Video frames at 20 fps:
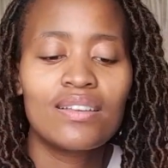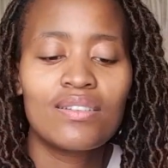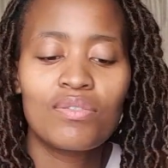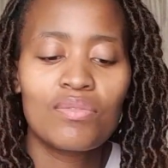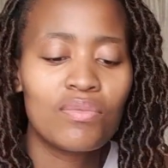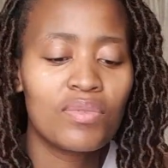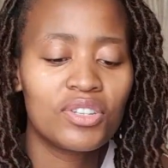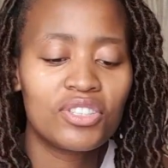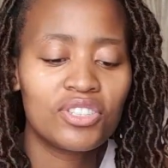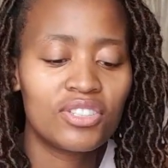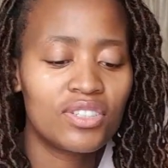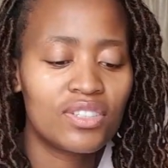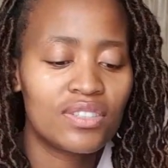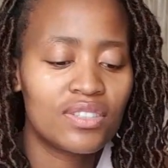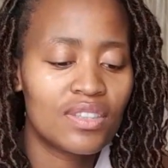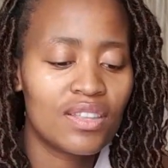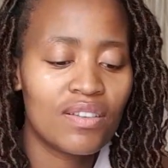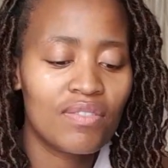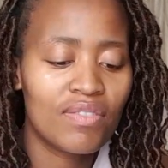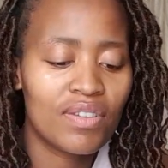which she's
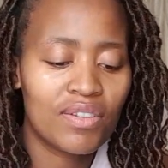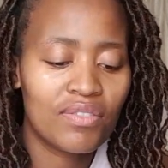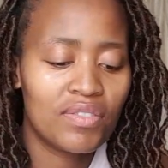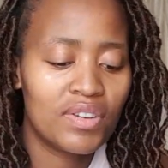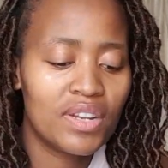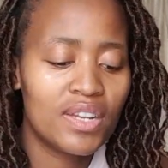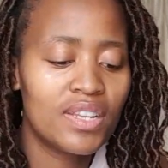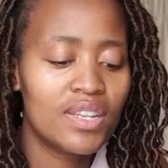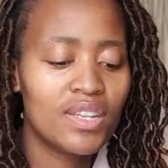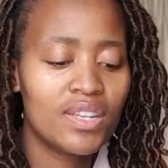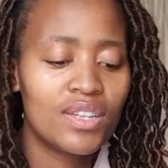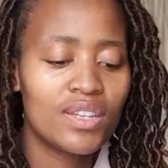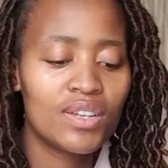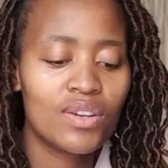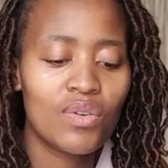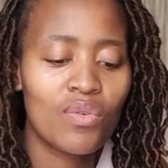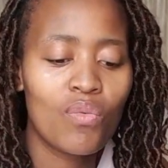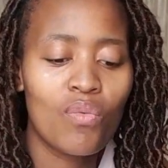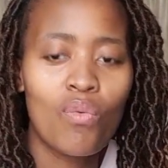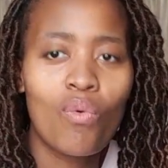never really
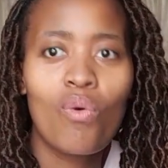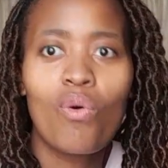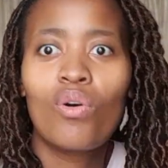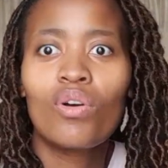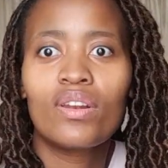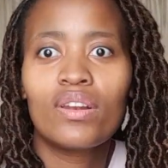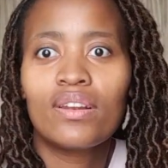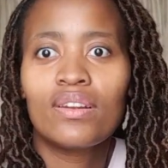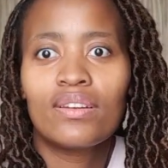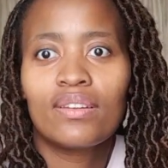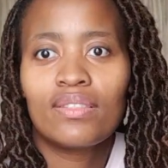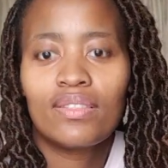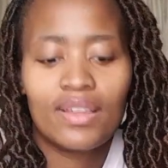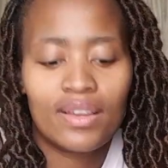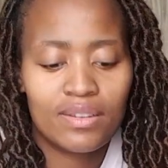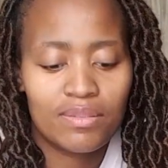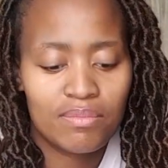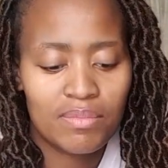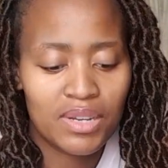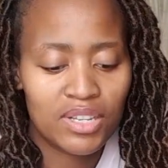worn
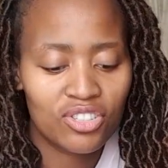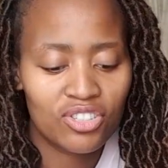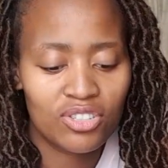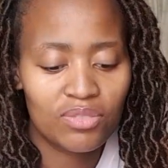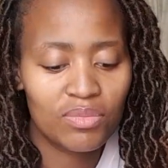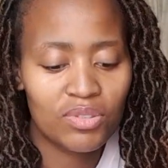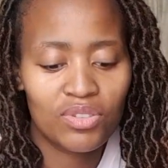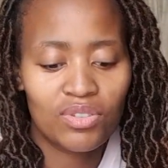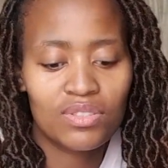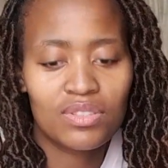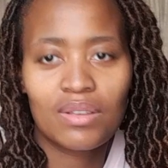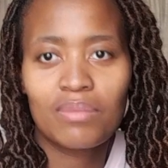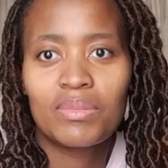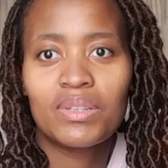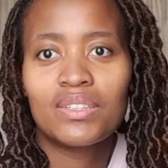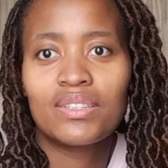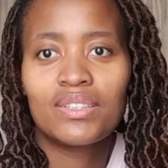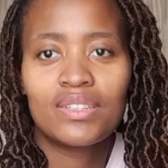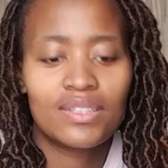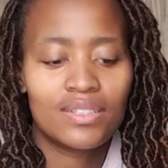that much because I
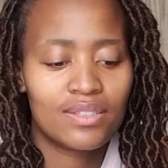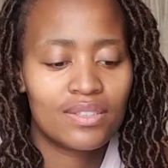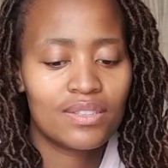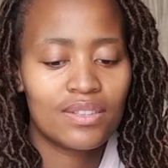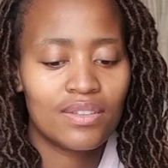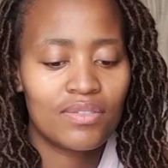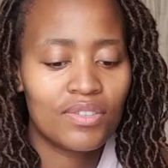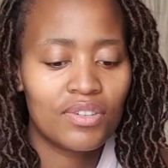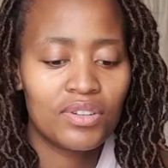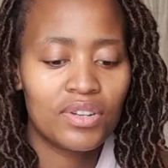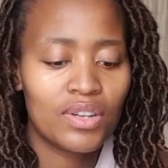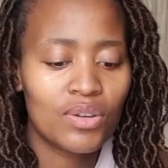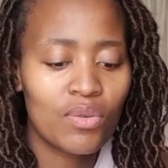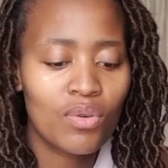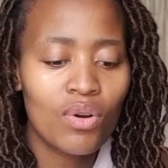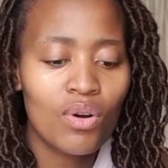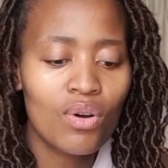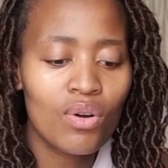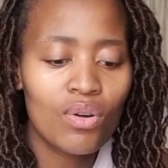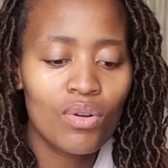mean it's never really
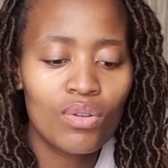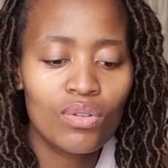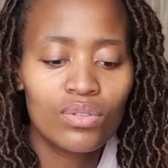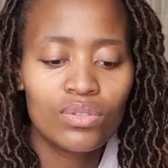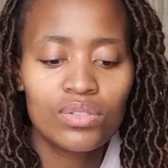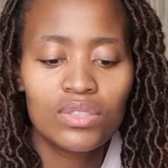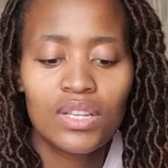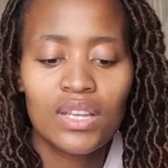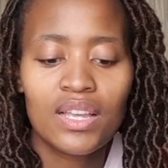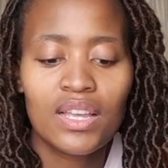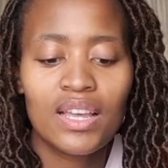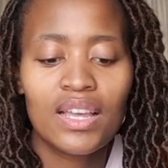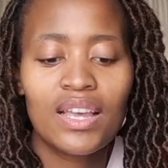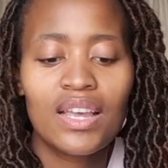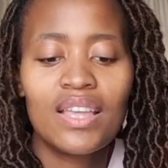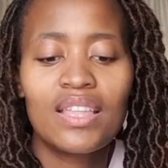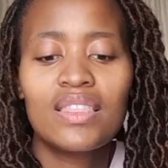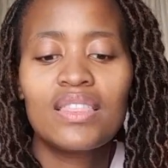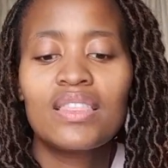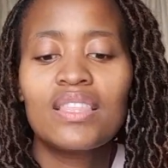cold,
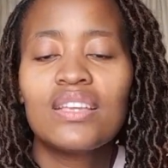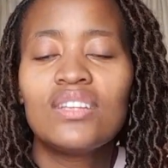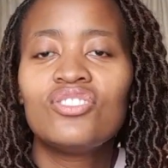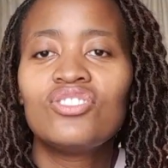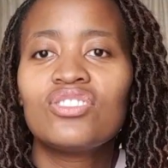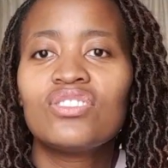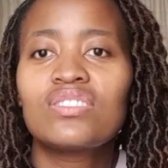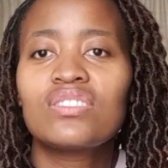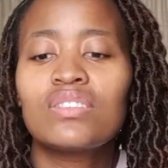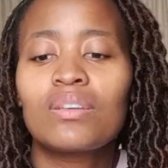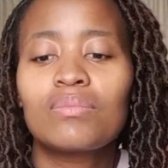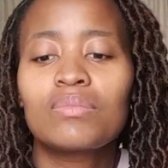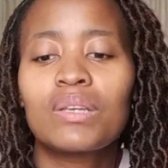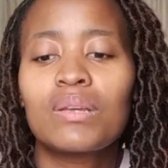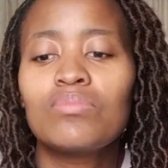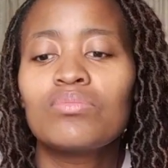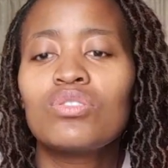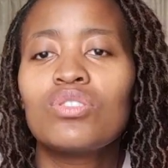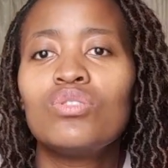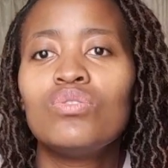and they just
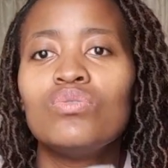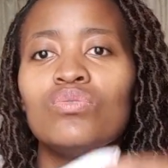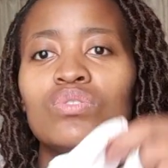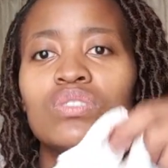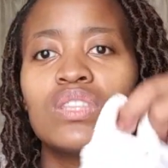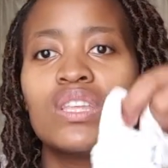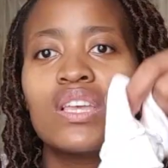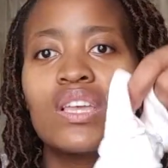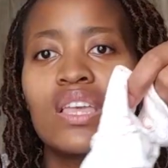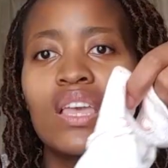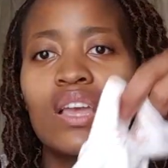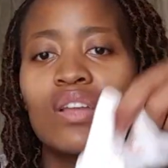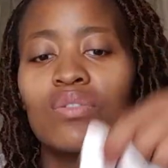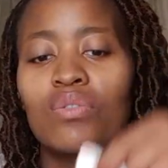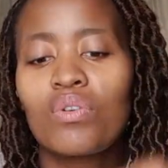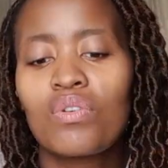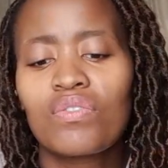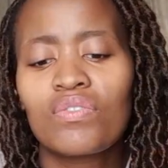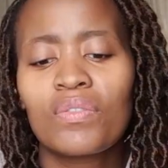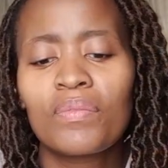sometimes lose, they get
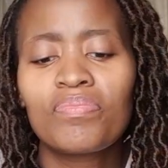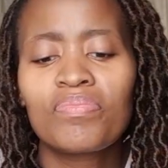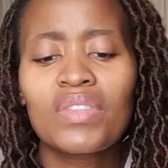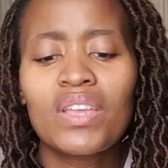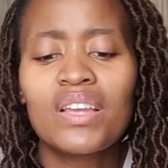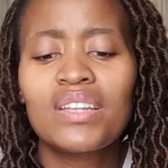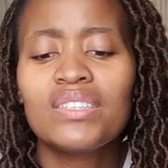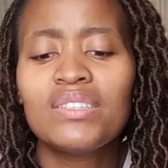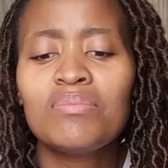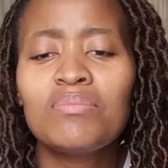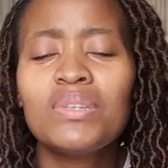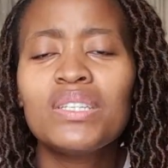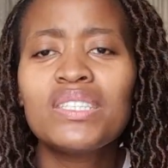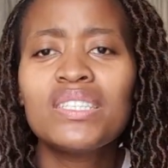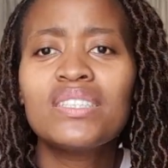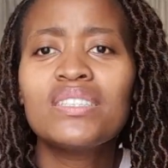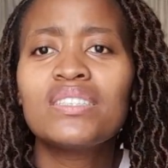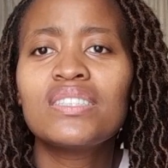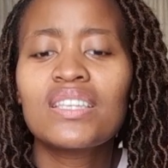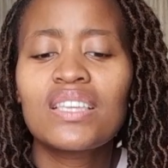off. The
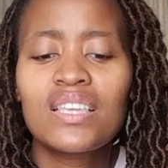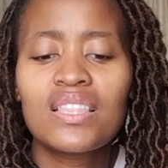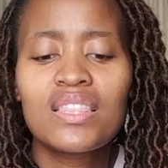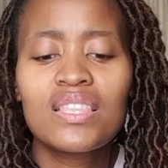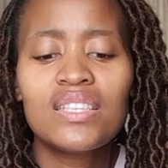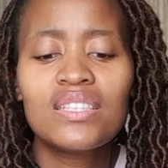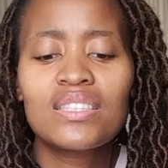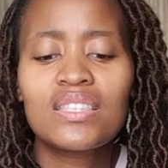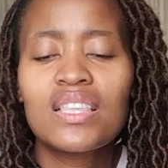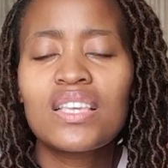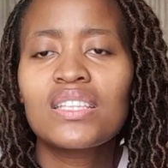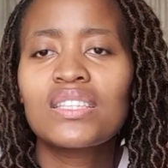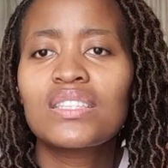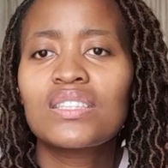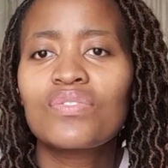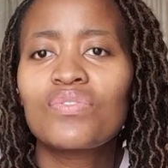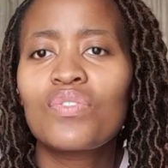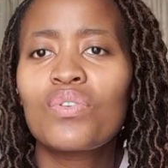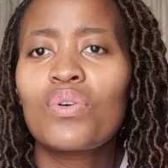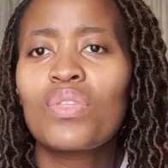mittens, these things
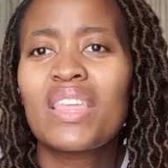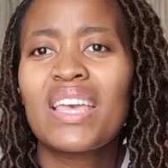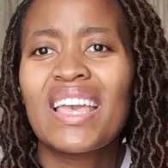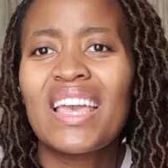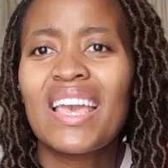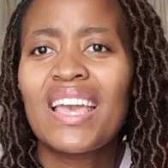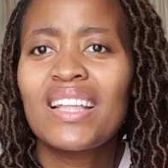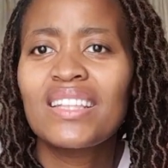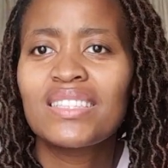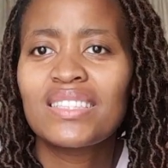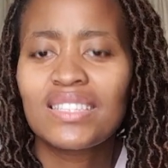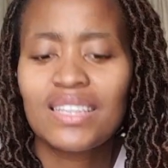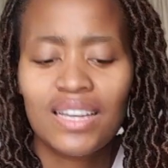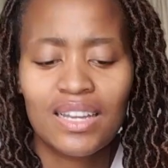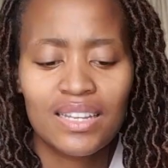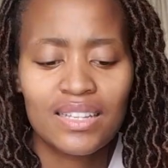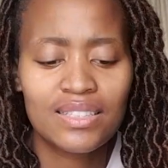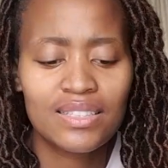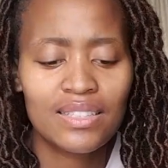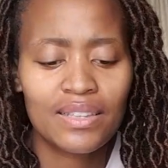for the hands,
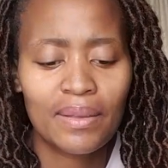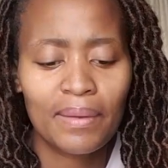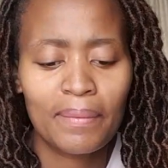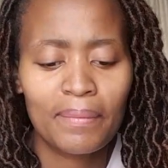guys.